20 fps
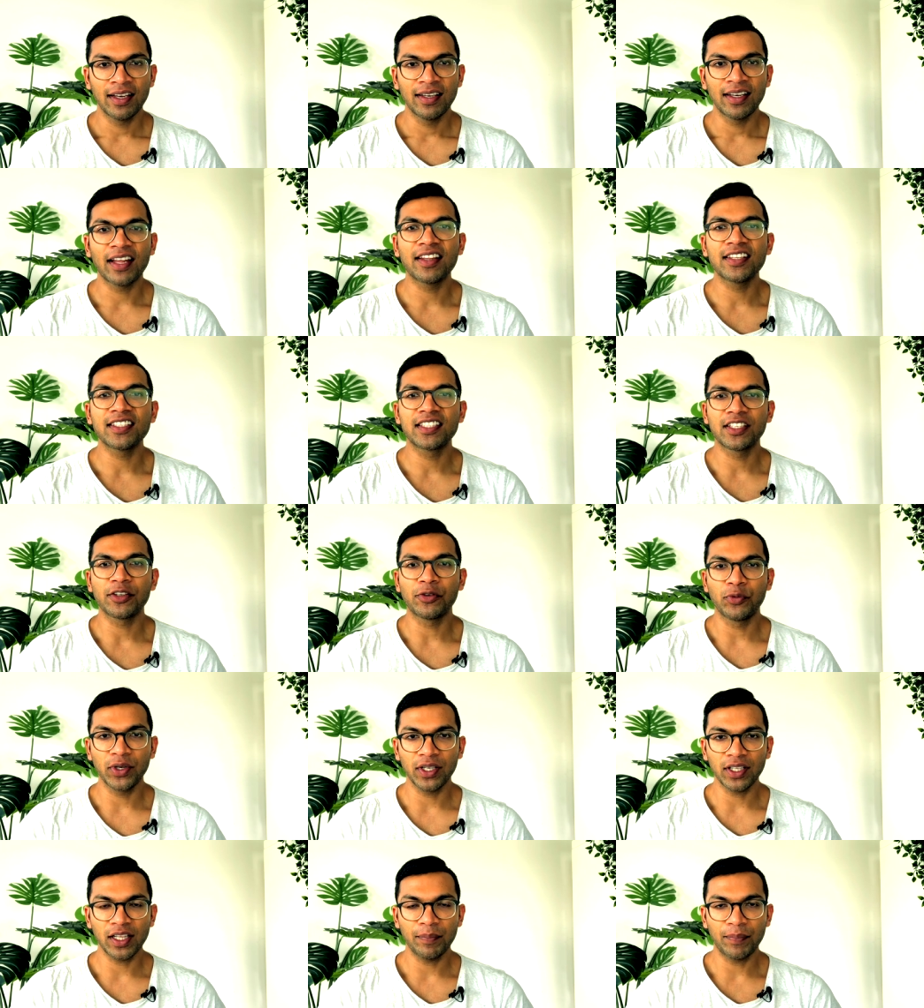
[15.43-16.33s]
Now this is a
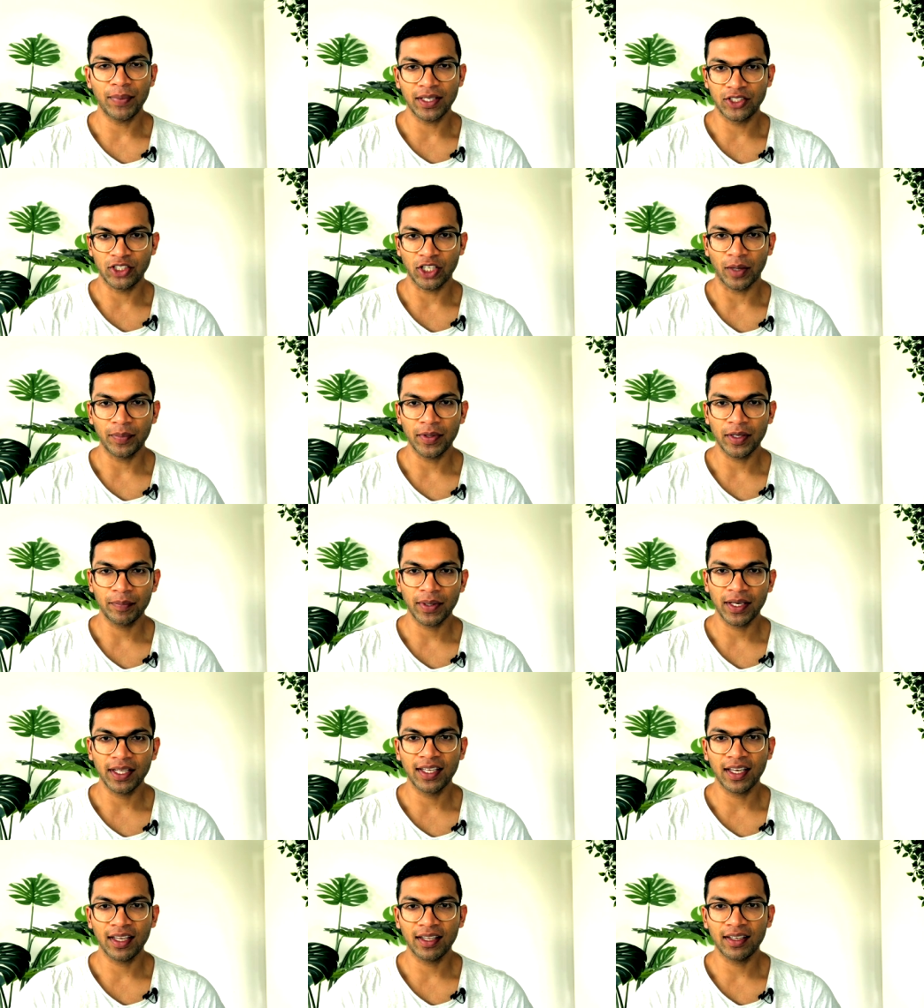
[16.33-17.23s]
really big topic,
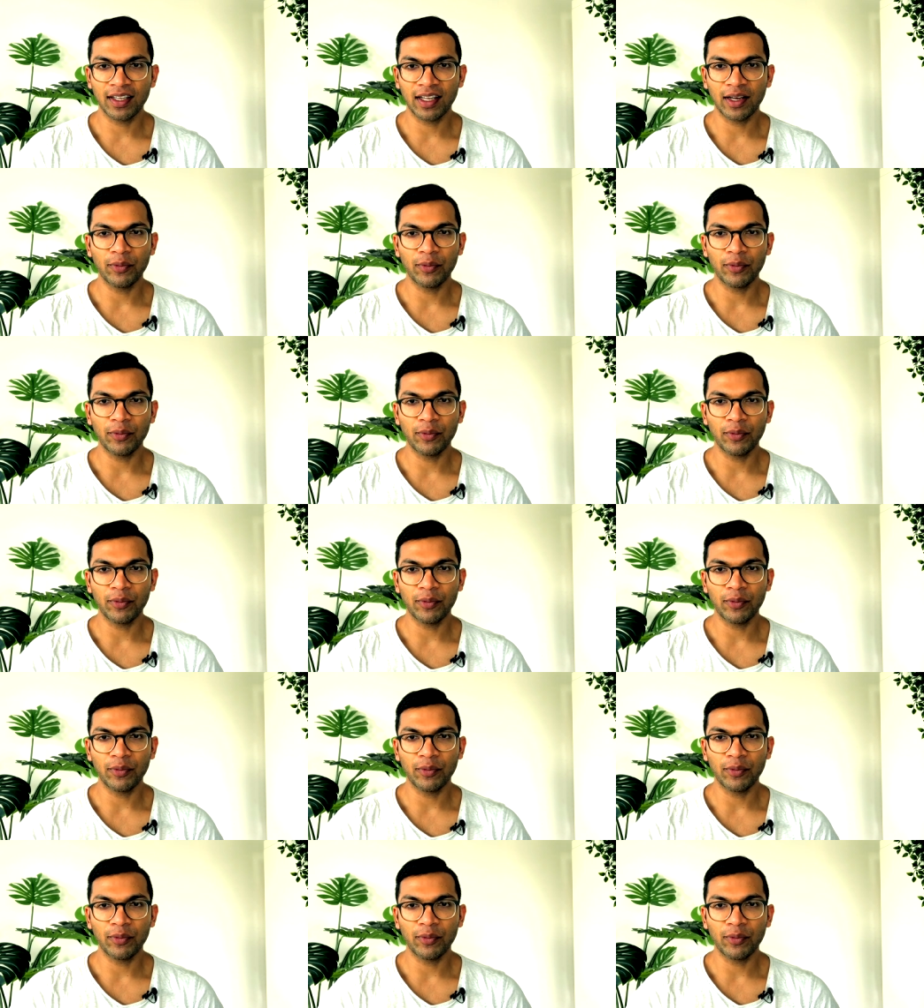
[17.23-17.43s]
but again,